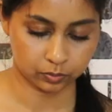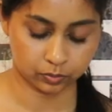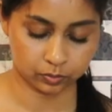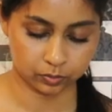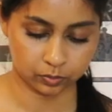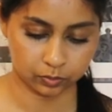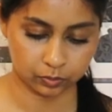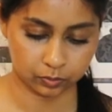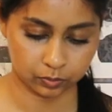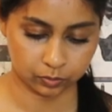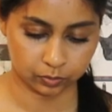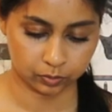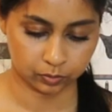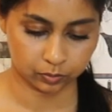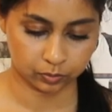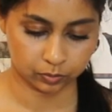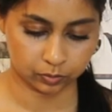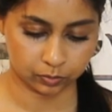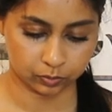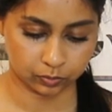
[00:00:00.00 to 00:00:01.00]

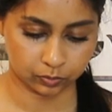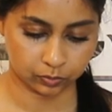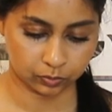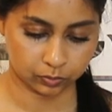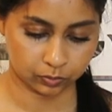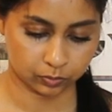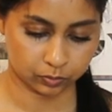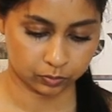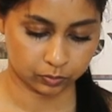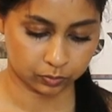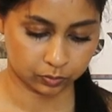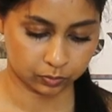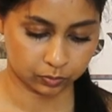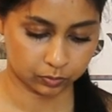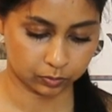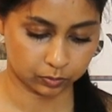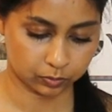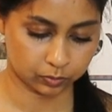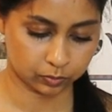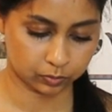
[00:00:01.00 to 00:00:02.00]

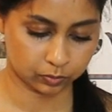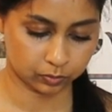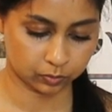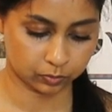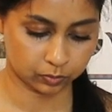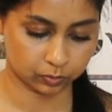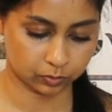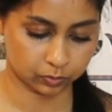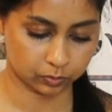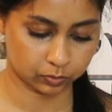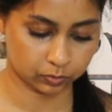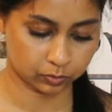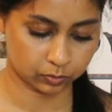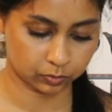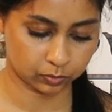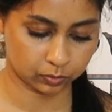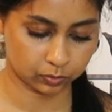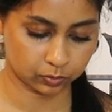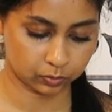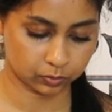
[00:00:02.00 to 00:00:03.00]

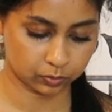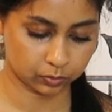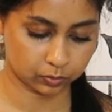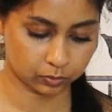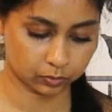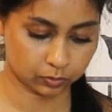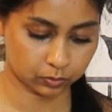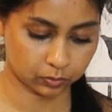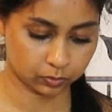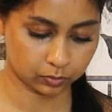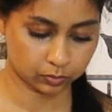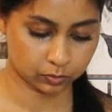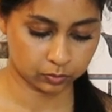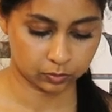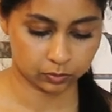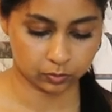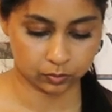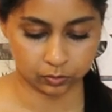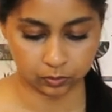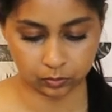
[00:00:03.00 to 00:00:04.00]

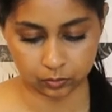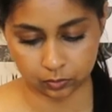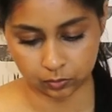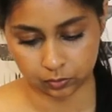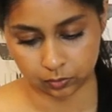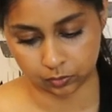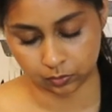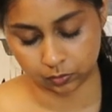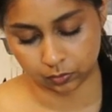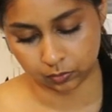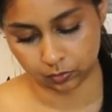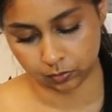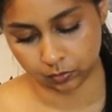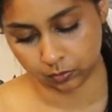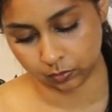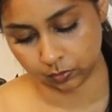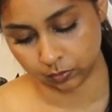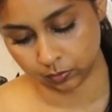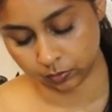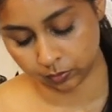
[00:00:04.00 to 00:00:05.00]

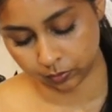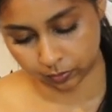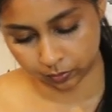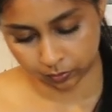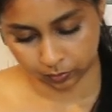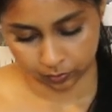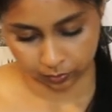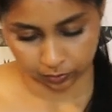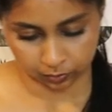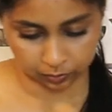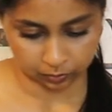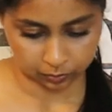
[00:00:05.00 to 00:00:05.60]
Nobody speaks.